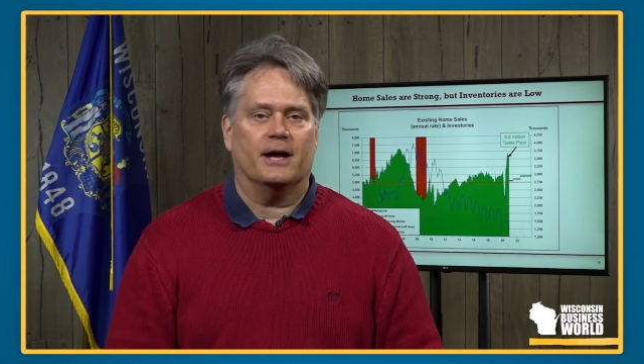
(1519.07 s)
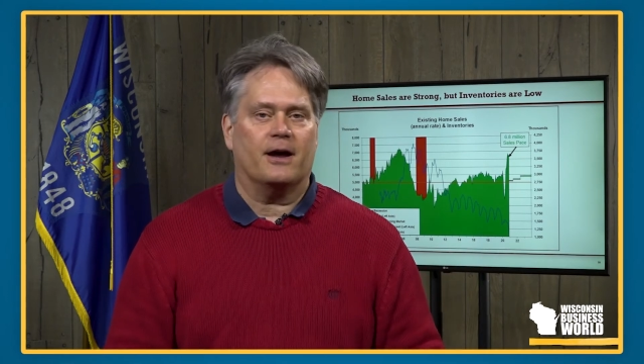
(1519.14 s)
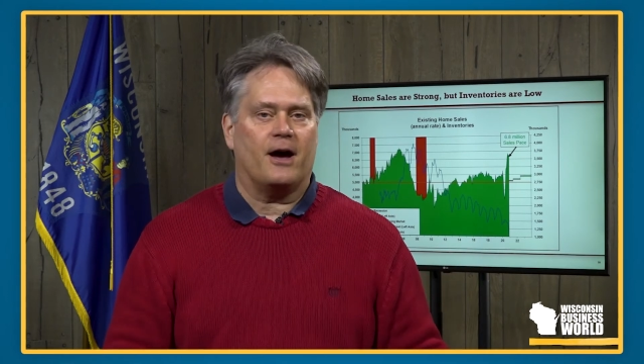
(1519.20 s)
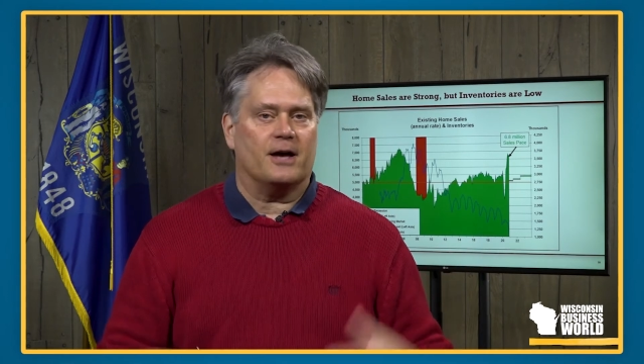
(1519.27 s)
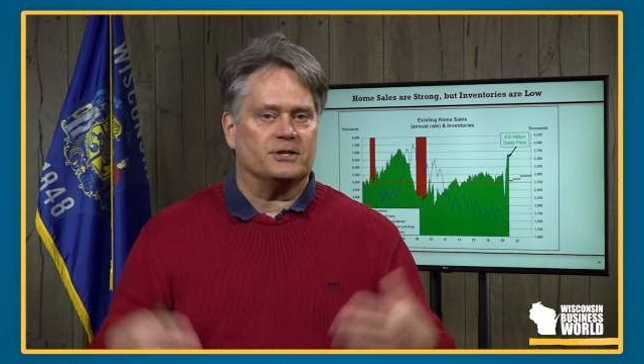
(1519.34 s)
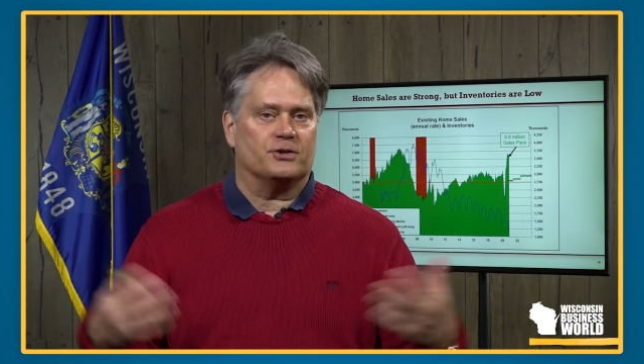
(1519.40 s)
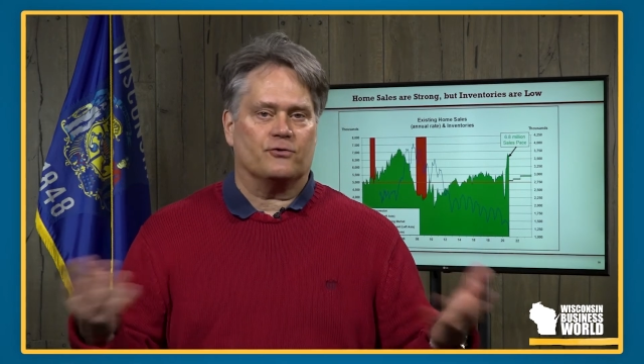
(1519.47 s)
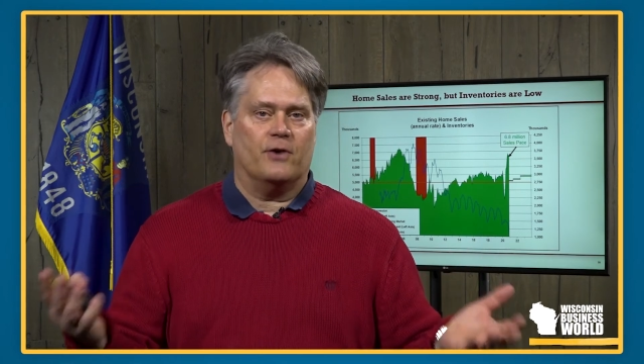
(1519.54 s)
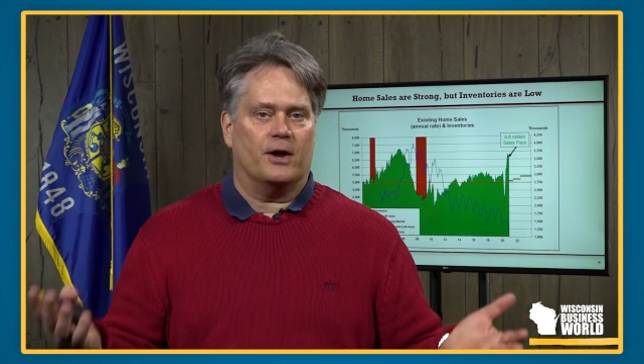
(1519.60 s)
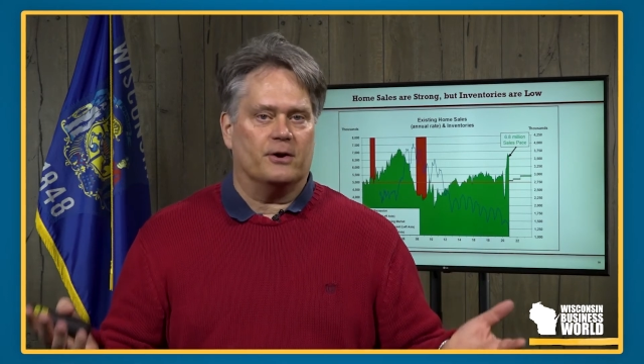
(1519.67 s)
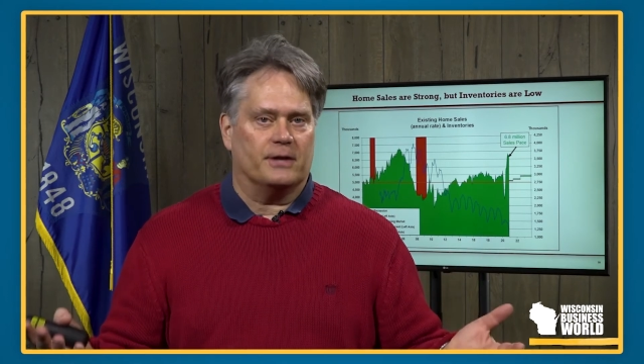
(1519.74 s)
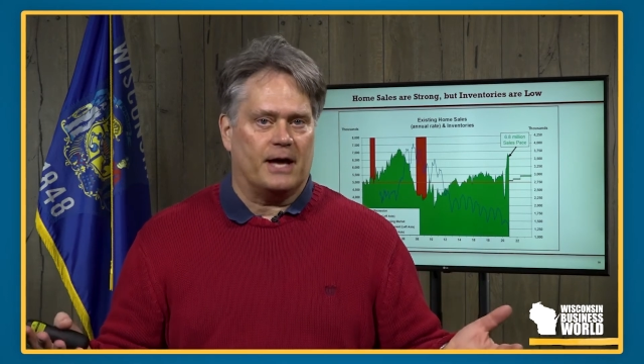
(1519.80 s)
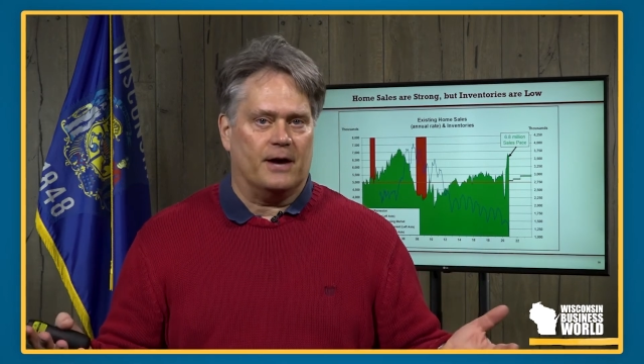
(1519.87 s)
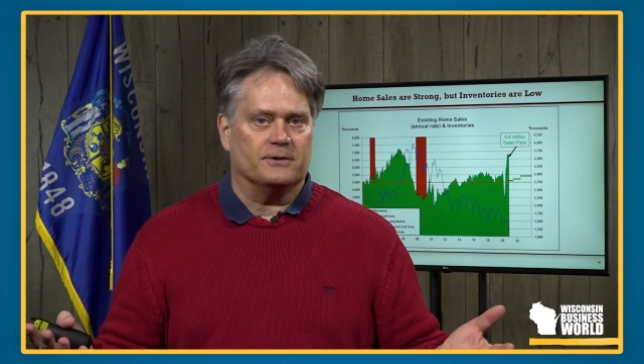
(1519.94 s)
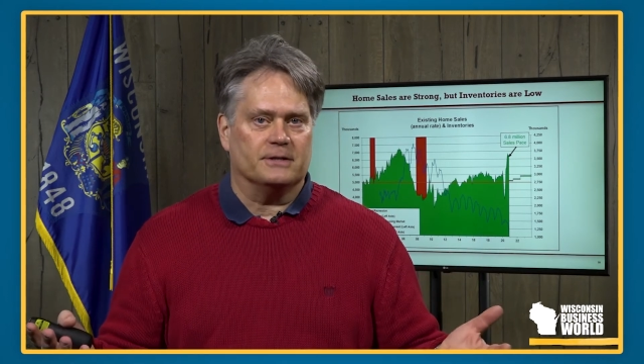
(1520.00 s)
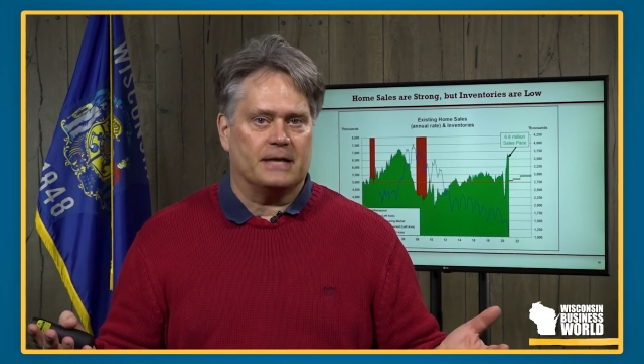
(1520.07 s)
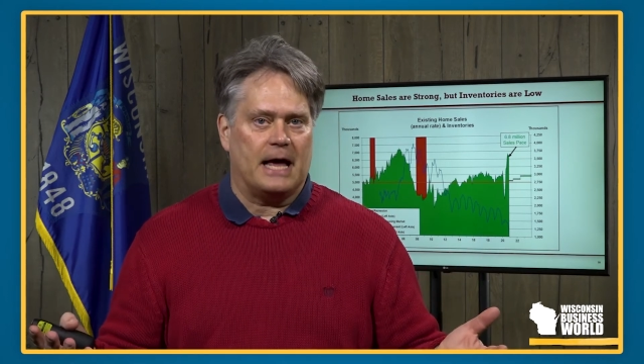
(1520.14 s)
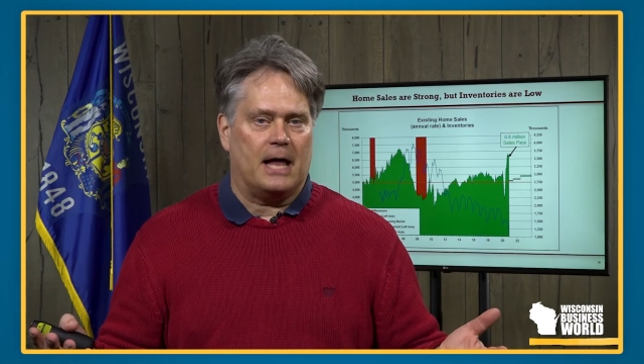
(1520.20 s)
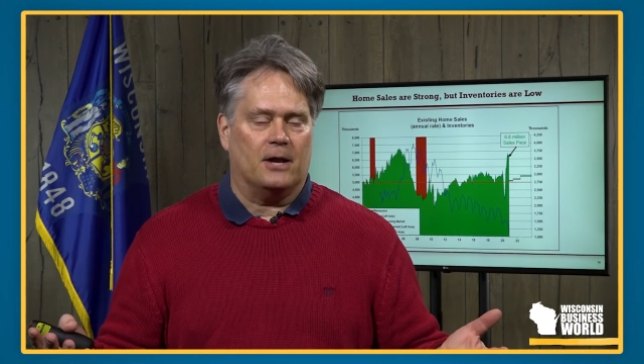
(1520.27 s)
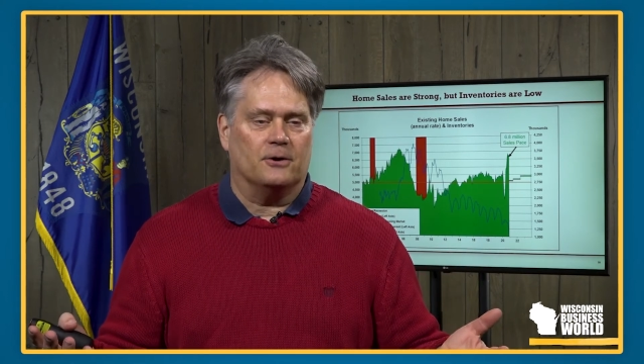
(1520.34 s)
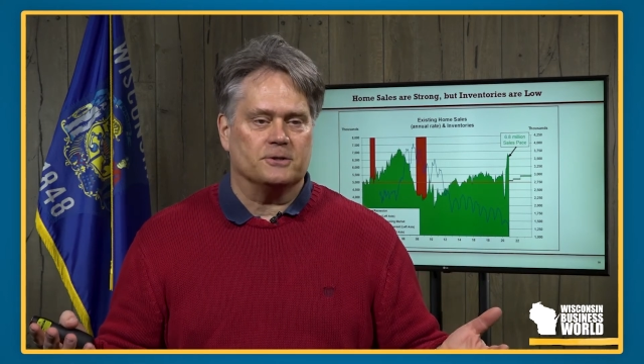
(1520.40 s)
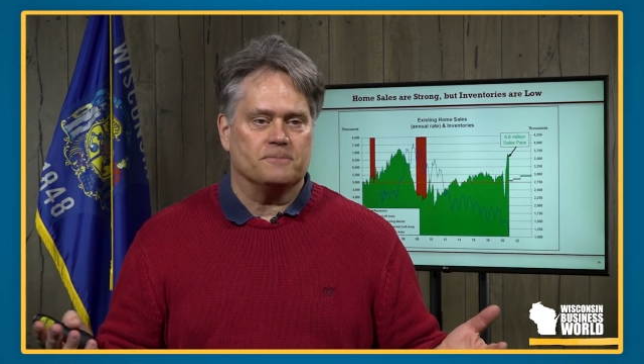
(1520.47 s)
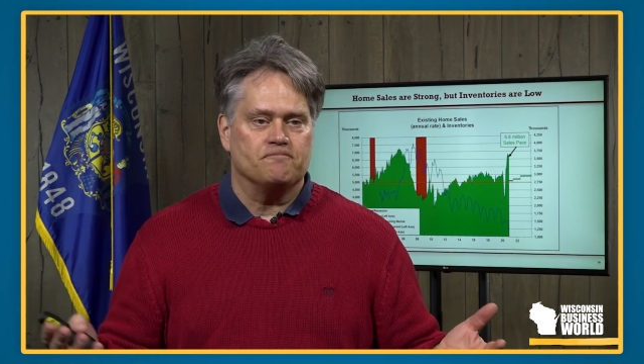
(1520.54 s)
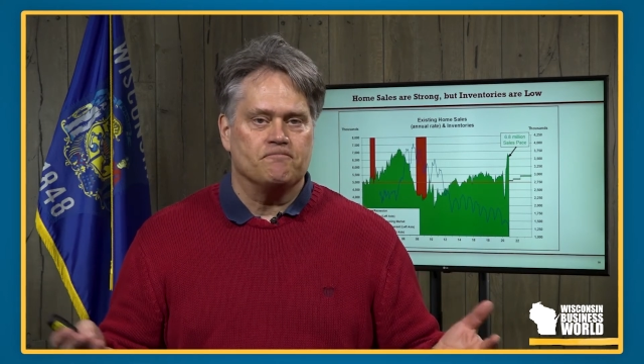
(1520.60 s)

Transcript: it costs $300,000.